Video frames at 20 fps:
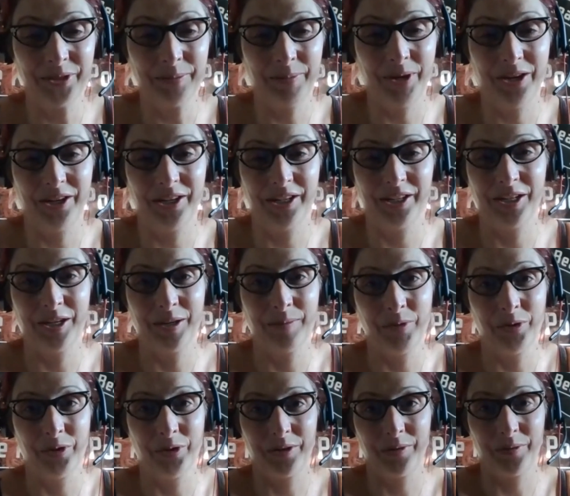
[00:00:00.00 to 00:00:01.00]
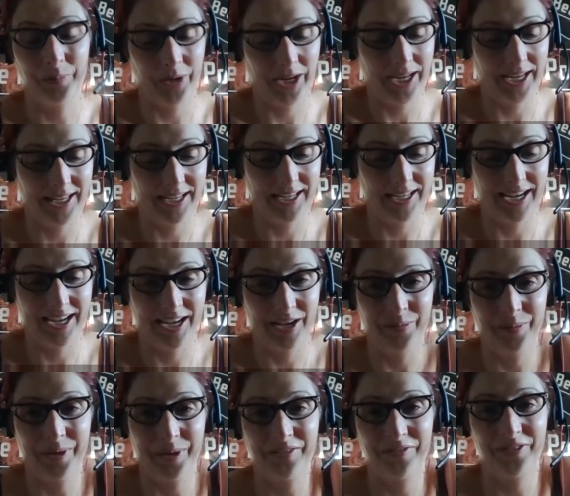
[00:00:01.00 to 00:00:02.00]
upon Amour when
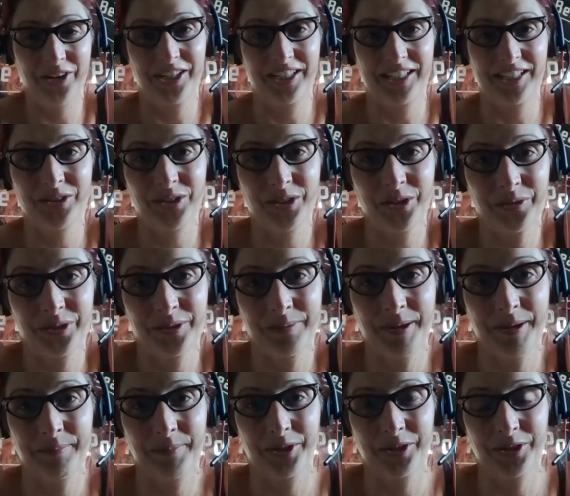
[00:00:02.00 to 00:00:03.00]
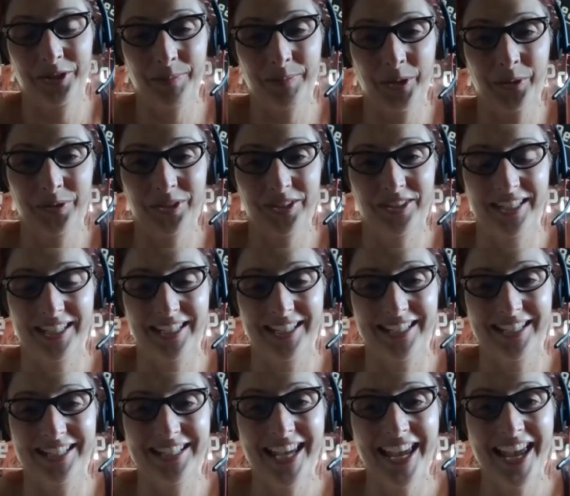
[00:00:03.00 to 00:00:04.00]
one of our East Coast members
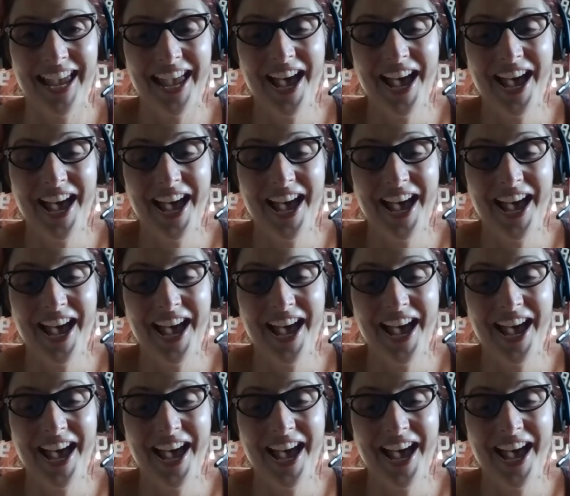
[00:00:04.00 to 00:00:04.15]
posted